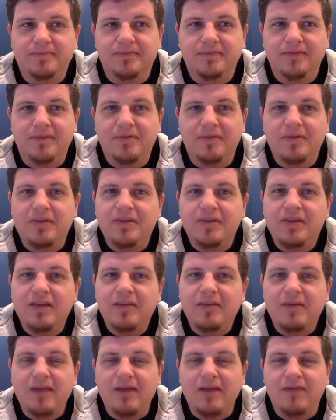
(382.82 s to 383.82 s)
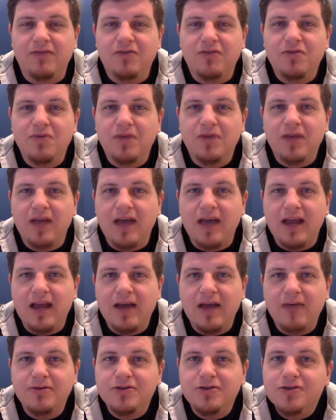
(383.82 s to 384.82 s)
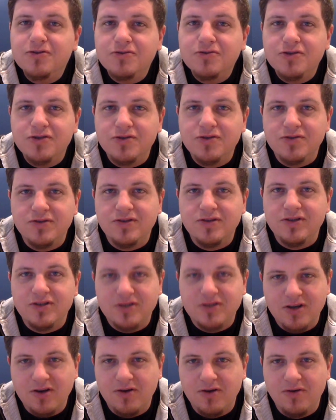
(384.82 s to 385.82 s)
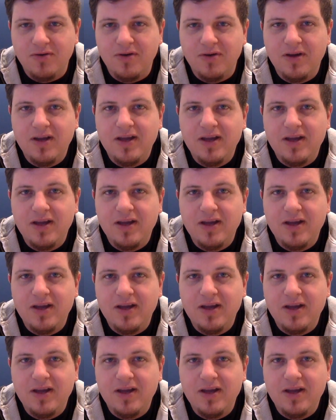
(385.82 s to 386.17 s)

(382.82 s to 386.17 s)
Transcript: I mean, think about it. If you were God, how would you choose to show